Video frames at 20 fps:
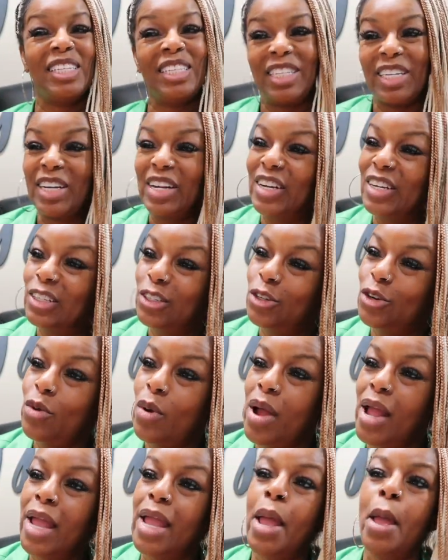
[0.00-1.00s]
It's your girl
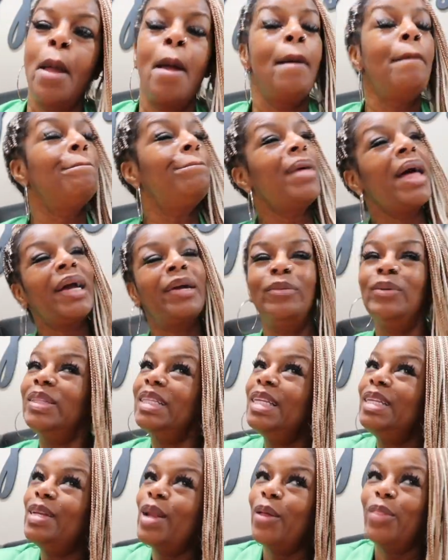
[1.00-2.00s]
Joy, back
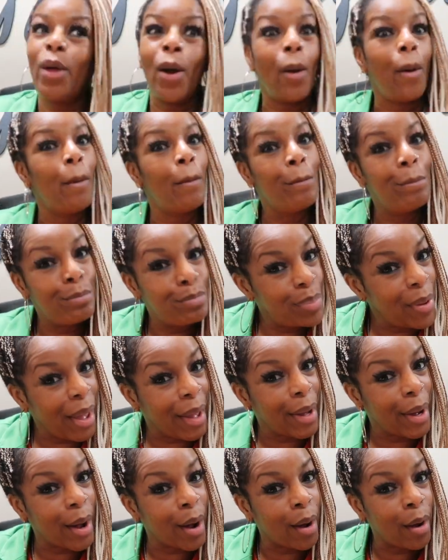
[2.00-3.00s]
with another
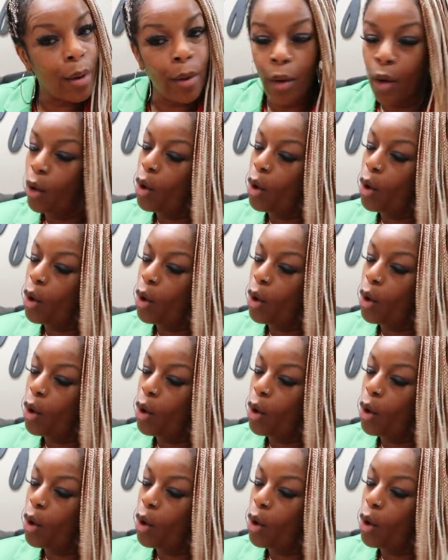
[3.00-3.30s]
banger.